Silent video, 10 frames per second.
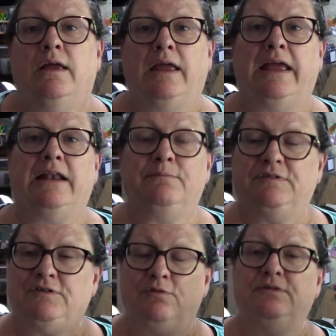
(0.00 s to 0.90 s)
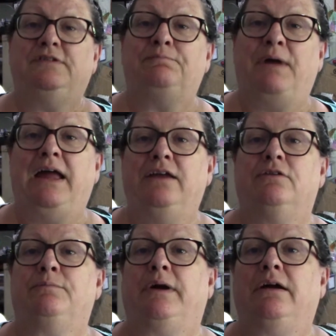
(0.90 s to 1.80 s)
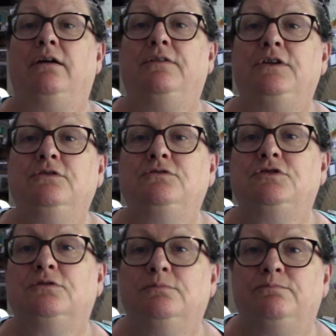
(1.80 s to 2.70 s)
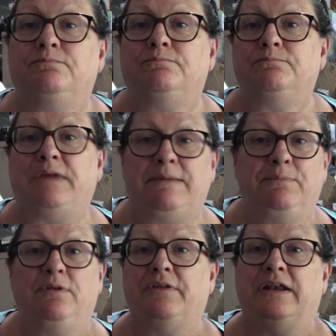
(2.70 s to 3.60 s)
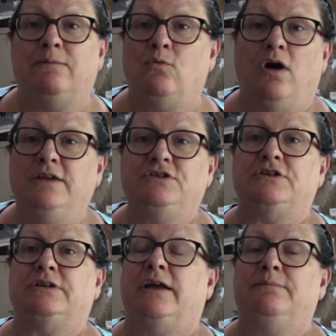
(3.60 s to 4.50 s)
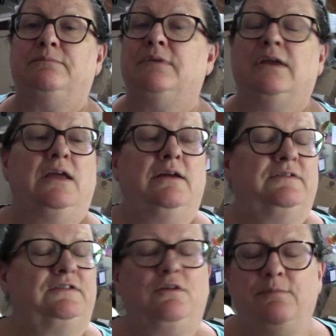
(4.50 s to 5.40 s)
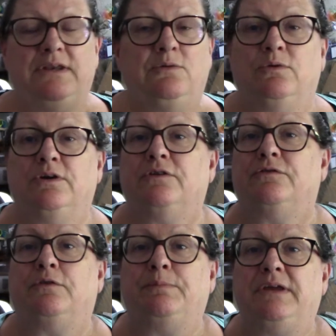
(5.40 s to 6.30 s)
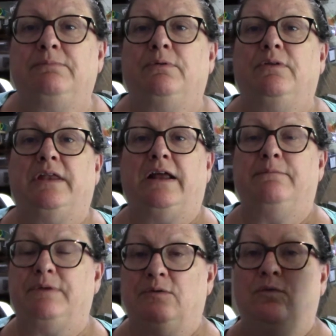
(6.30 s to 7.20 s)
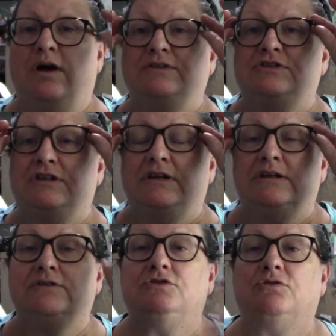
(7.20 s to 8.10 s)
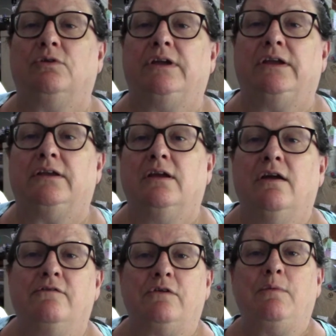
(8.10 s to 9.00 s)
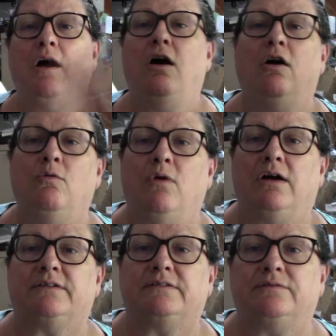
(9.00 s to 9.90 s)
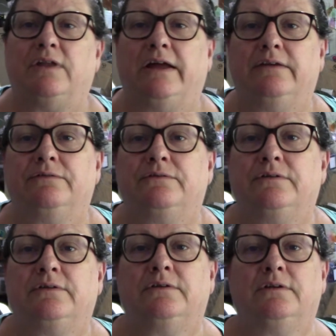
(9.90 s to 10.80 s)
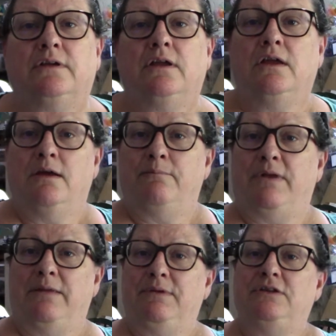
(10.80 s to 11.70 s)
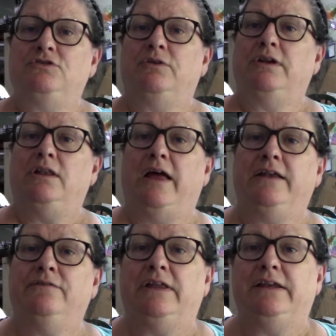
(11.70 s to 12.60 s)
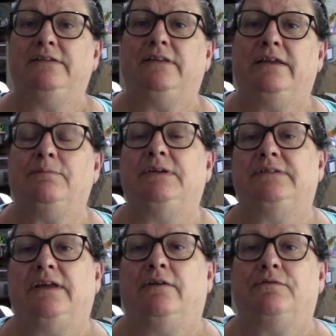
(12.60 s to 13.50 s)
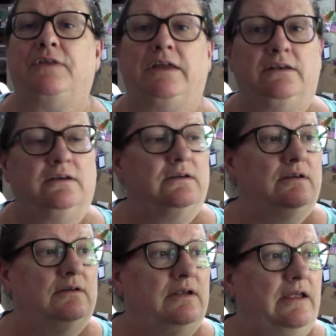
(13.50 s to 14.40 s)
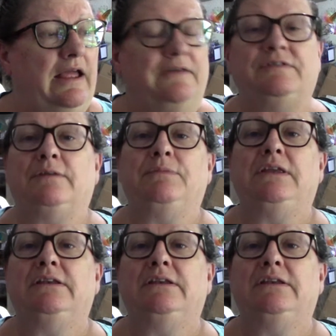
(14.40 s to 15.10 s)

And I'm so inspired by all the YouTube people that I'm watching. I'm so many wonderful people that I've been watching and enjoying from all walks of life. But I've been enjoying a lot of ladies like myself that have something to